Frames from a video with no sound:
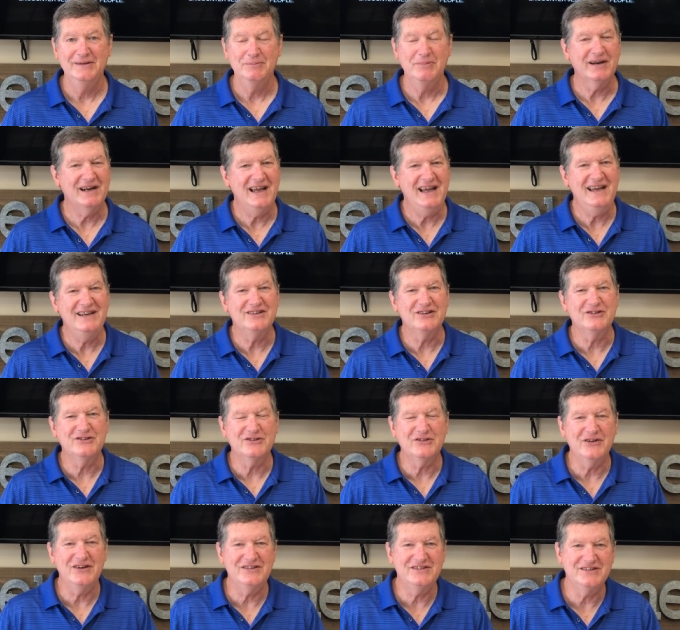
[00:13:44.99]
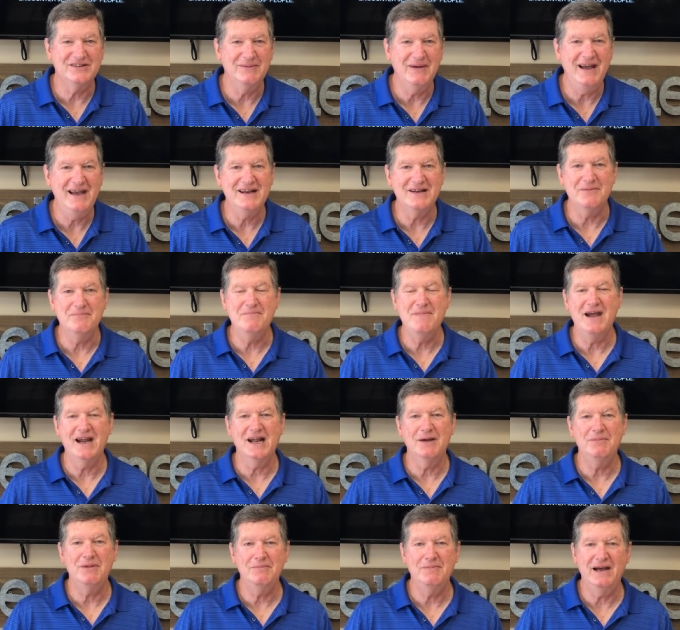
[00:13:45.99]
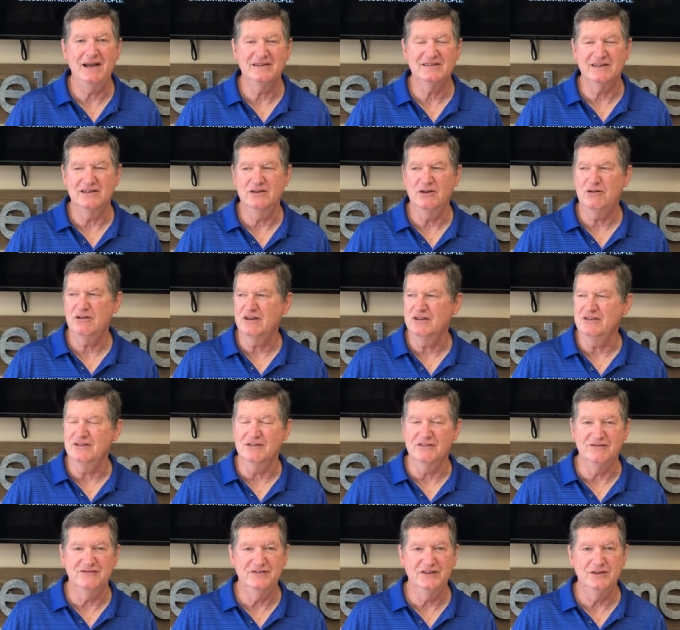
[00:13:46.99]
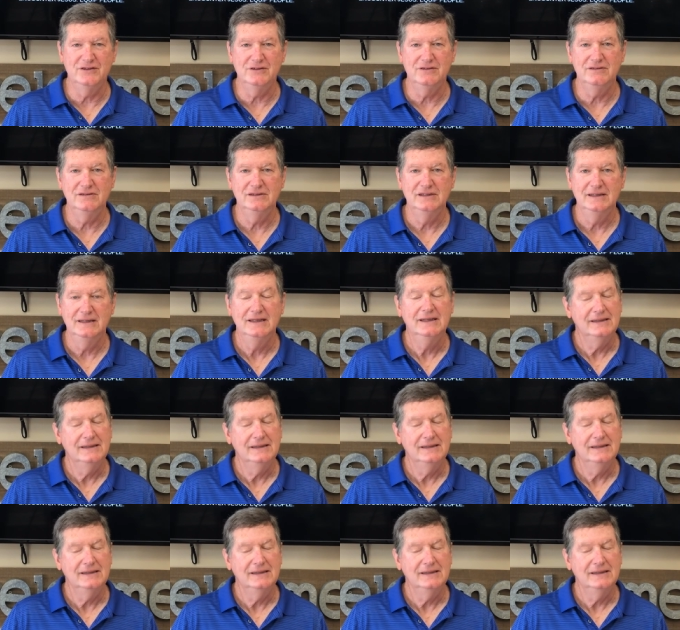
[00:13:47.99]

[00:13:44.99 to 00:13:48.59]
But I had to trust him. I had to make up my mind. I said, Doyle, are you a fool?